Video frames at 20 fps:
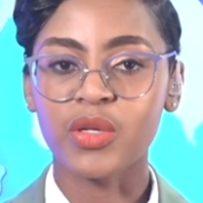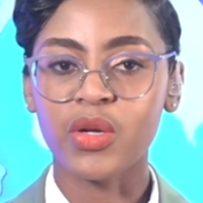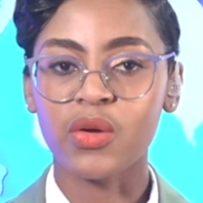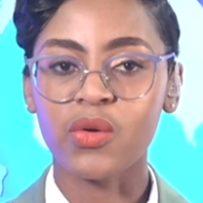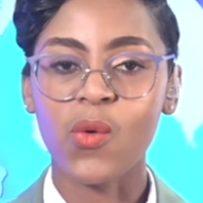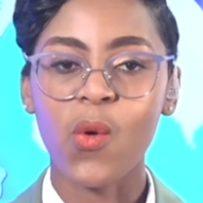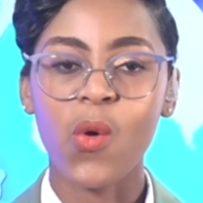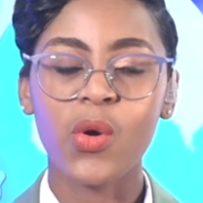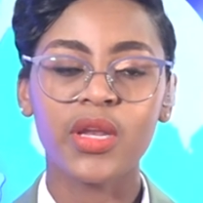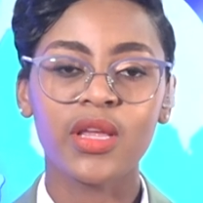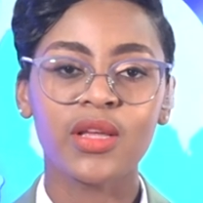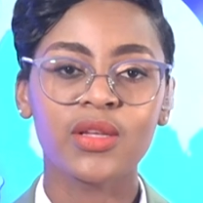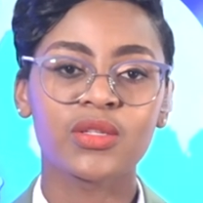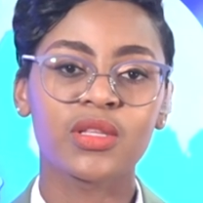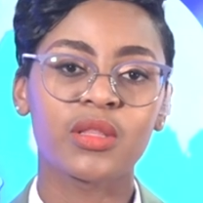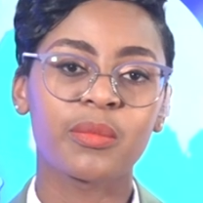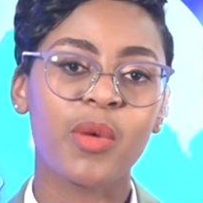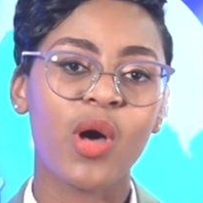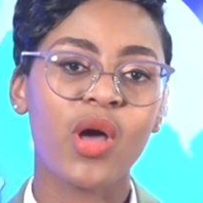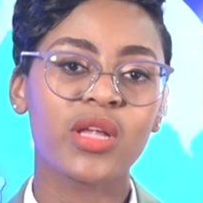Now, according to
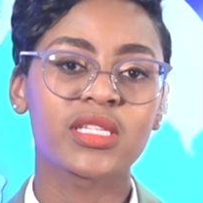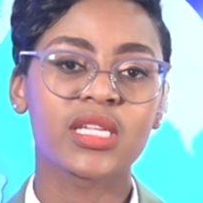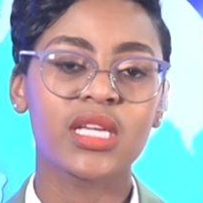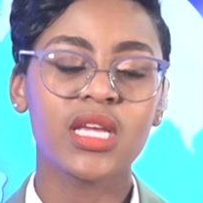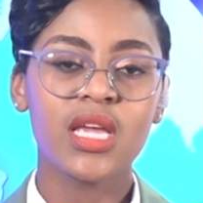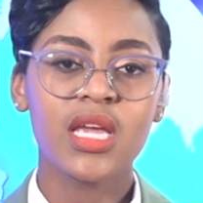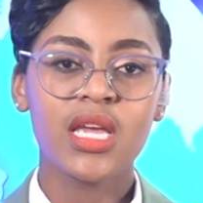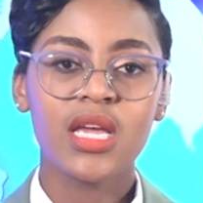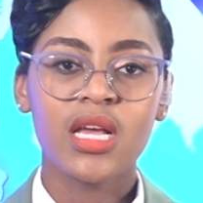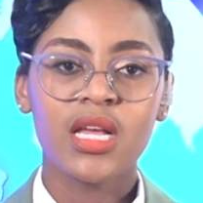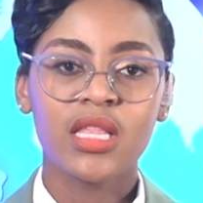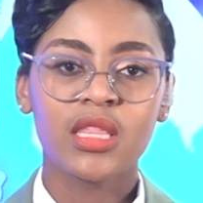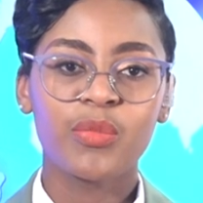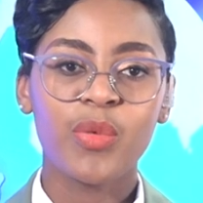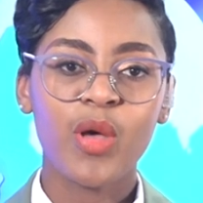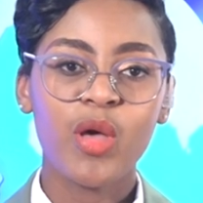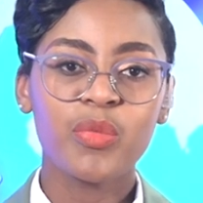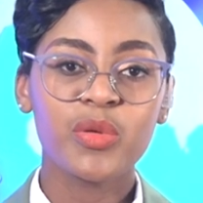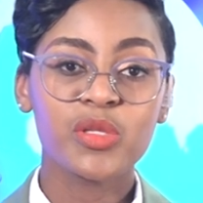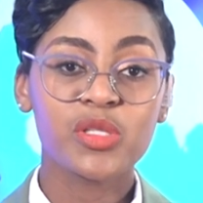the party, the
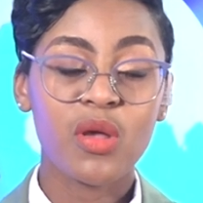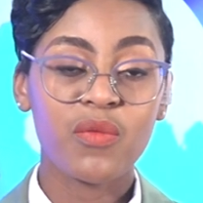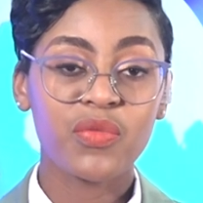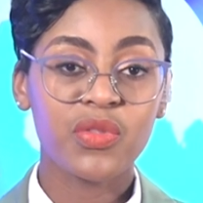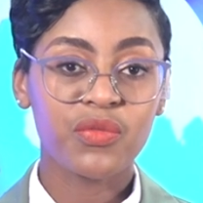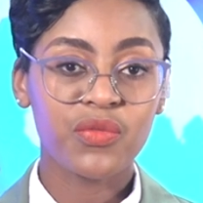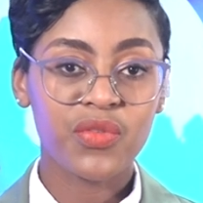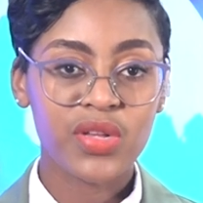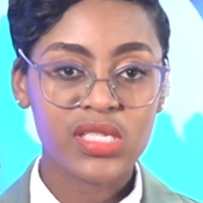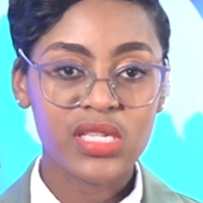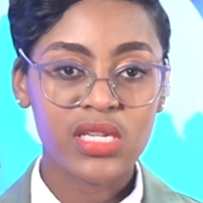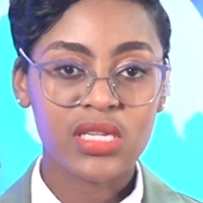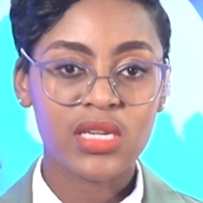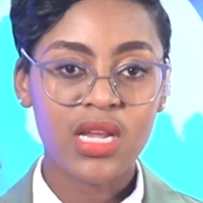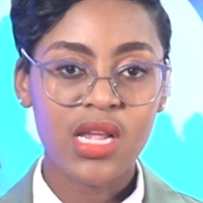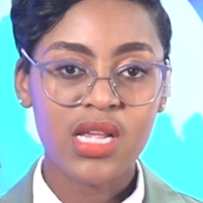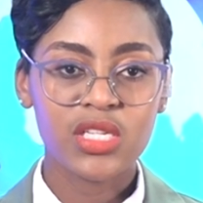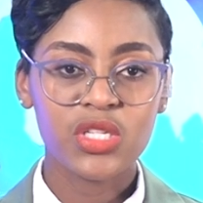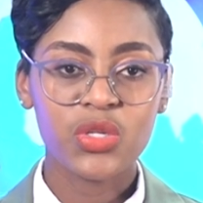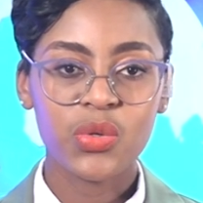purpose of the visit
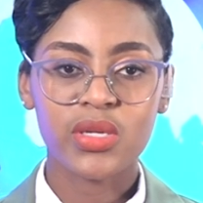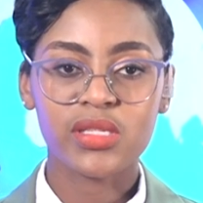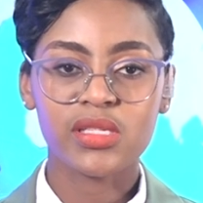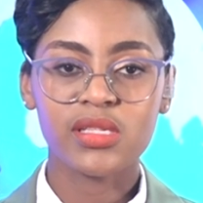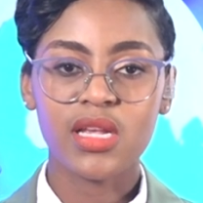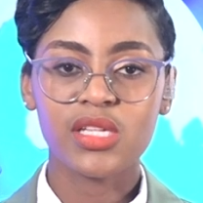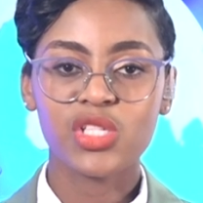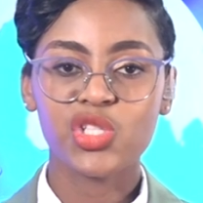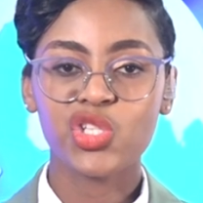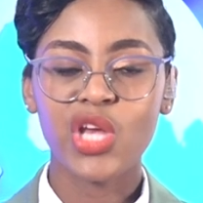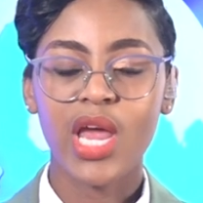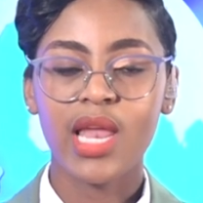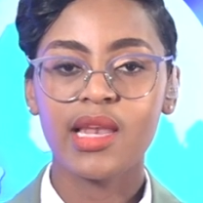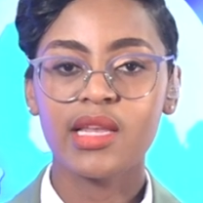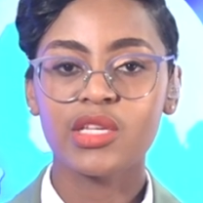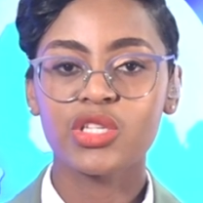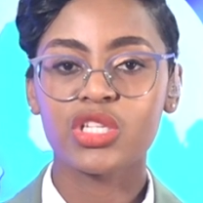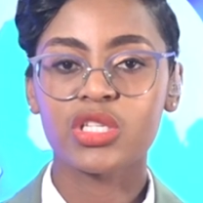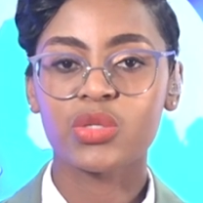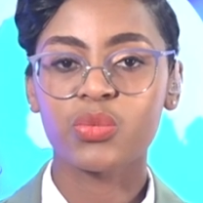is to assess
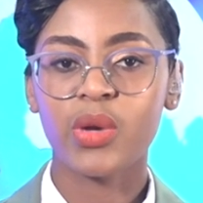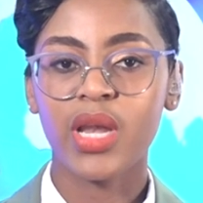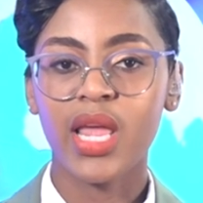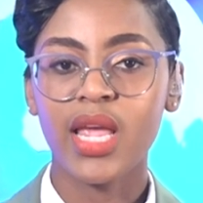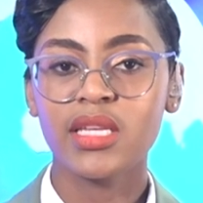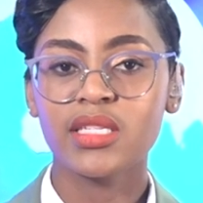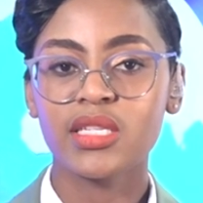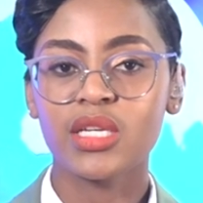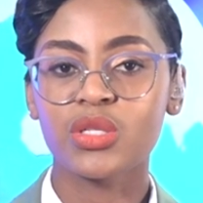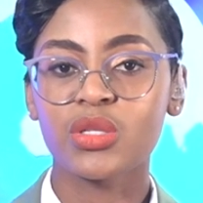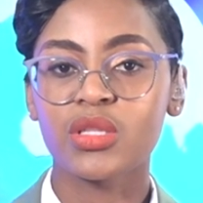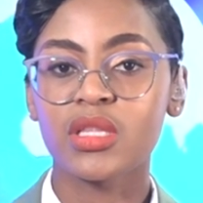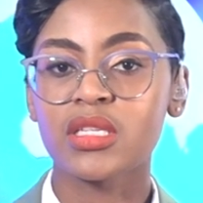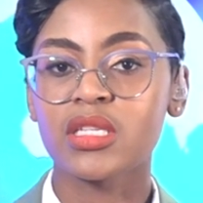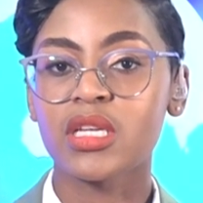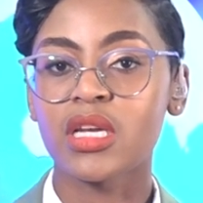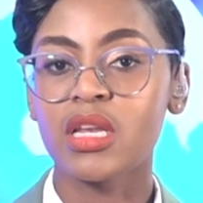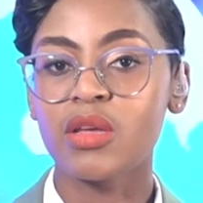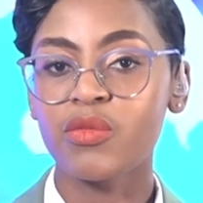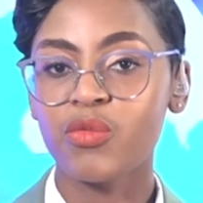challenges related to the
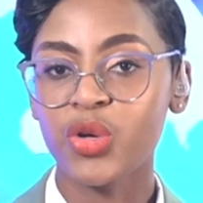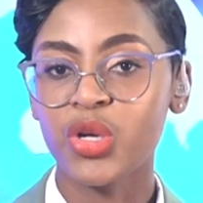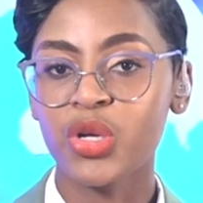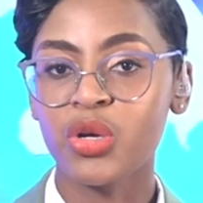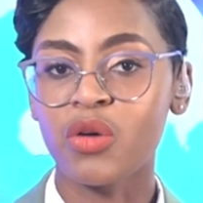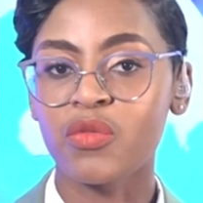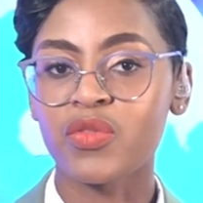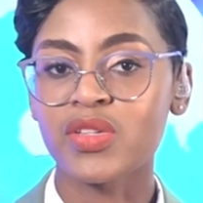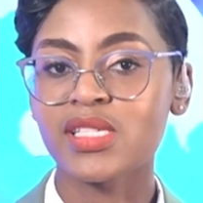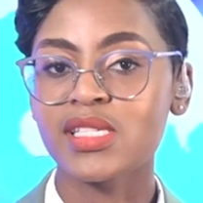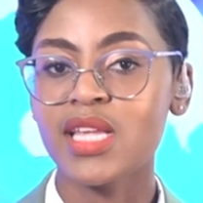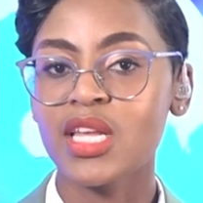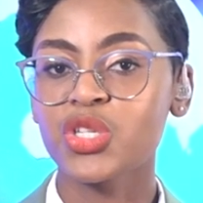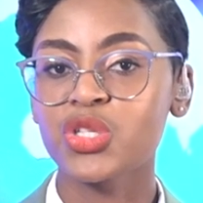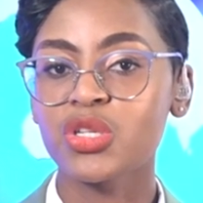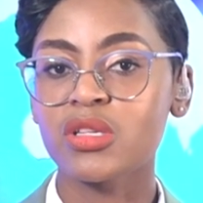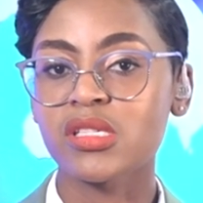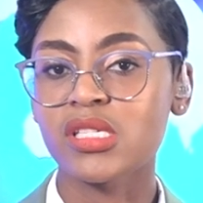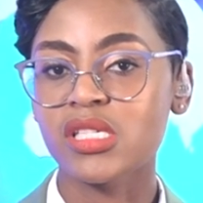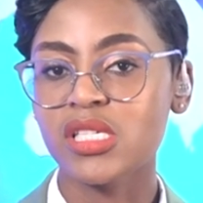delivery of
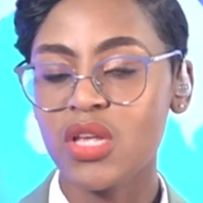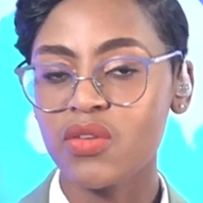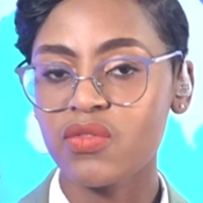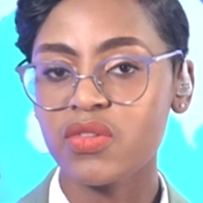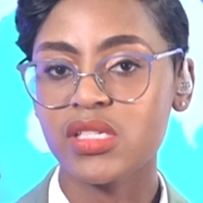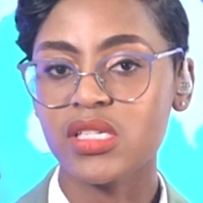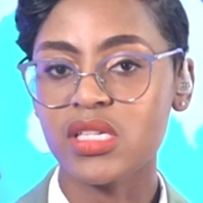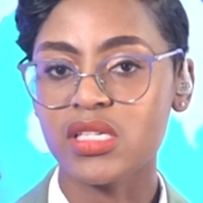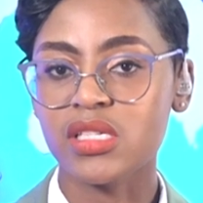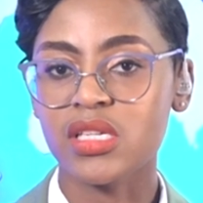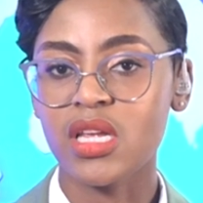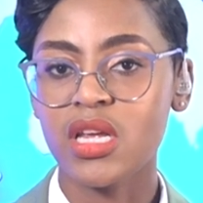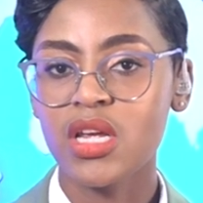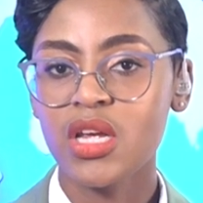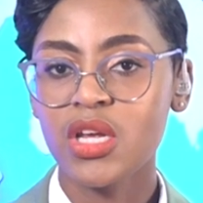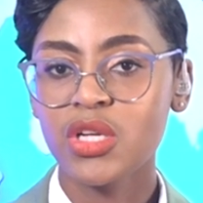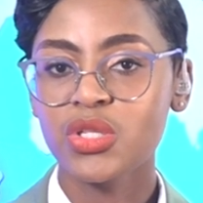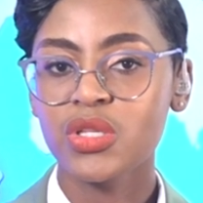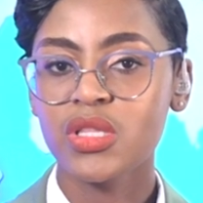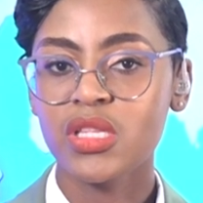essential services
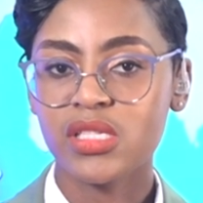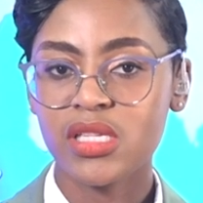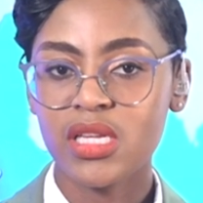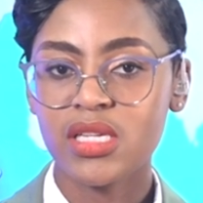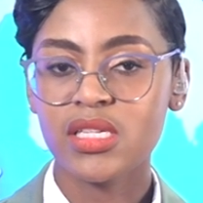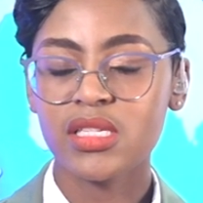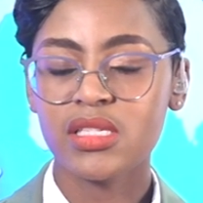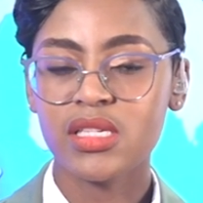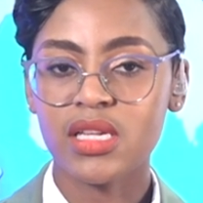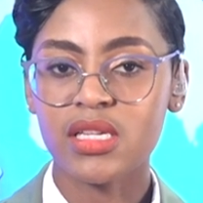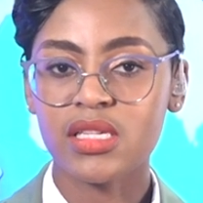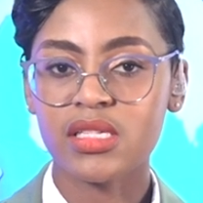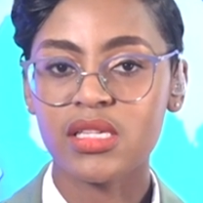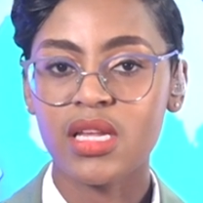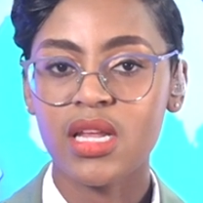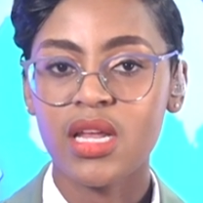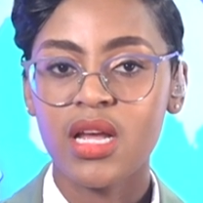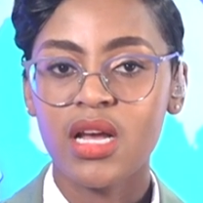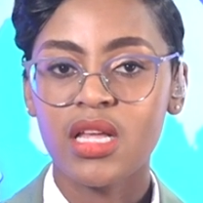to the citizens.